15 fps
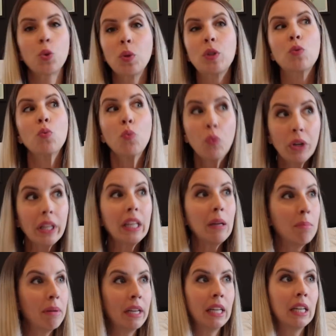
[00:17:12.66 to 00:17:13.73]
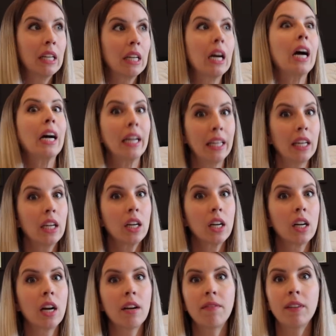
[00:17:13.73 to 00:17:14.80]
So it's really been a
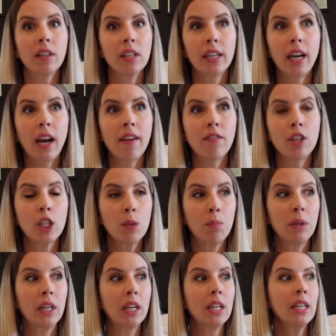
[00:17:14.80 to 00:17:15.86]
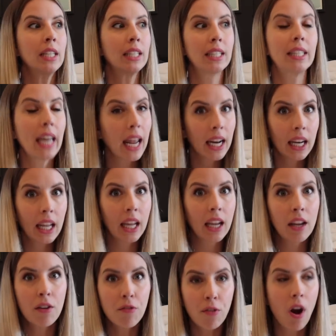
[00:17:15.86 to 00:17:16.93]
year. I feel like I've just been standing in